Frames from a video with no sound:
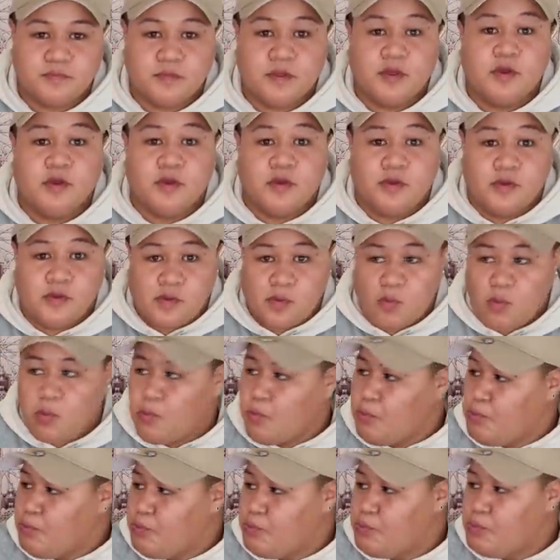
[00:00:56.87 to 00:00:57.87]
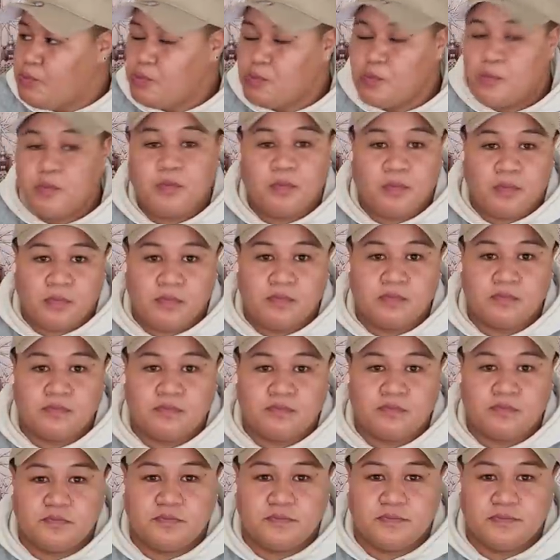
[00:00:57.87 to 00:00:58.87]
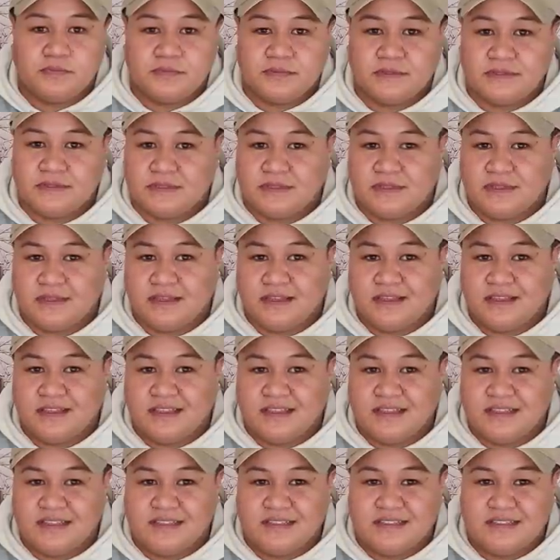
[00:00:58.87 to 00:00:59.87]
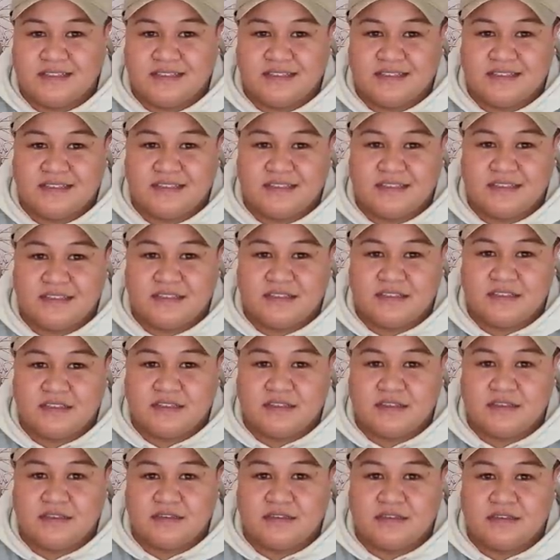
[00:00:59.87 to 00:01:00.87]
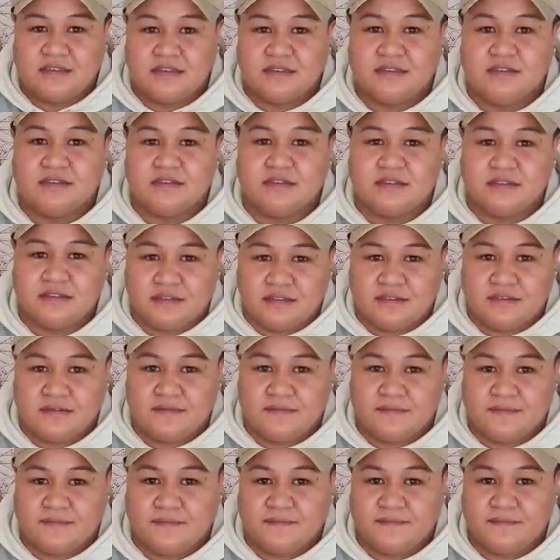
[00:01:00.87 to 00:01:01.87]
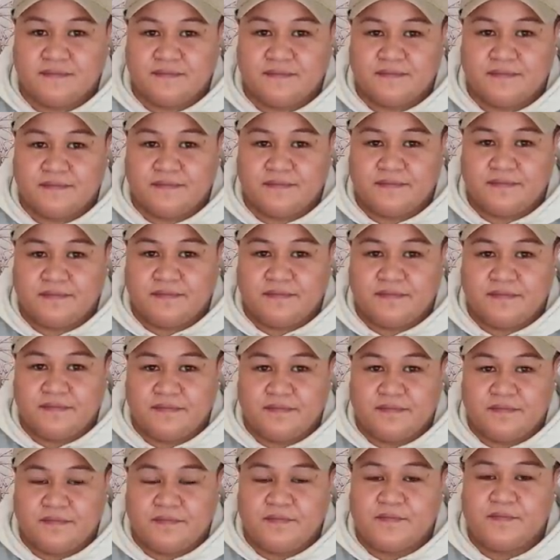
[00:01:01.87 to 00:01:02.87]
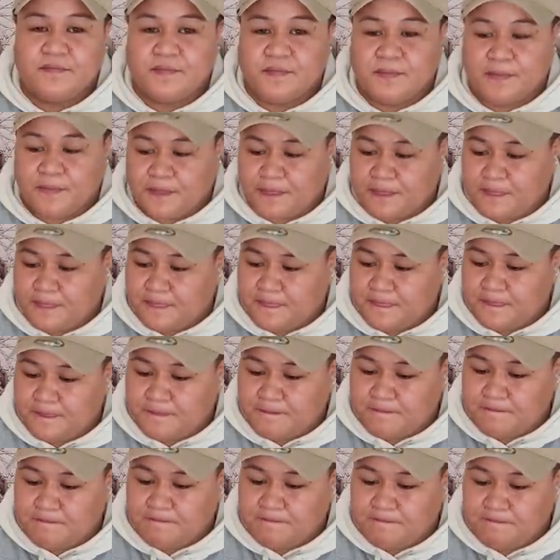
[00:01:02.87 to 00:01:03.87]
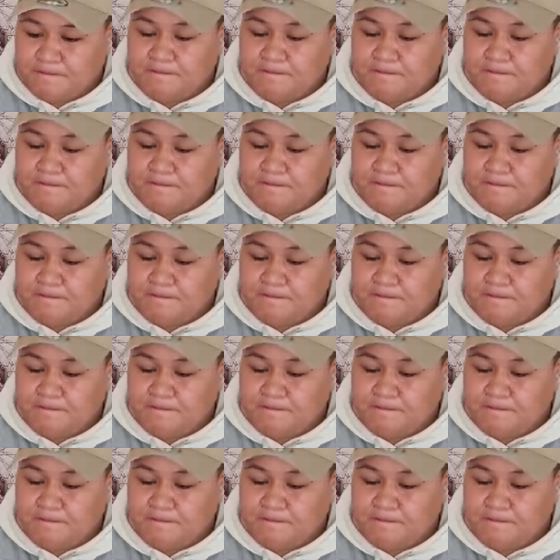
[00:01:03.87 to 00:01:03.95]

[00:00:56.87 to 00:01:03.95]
This person isn't speaking.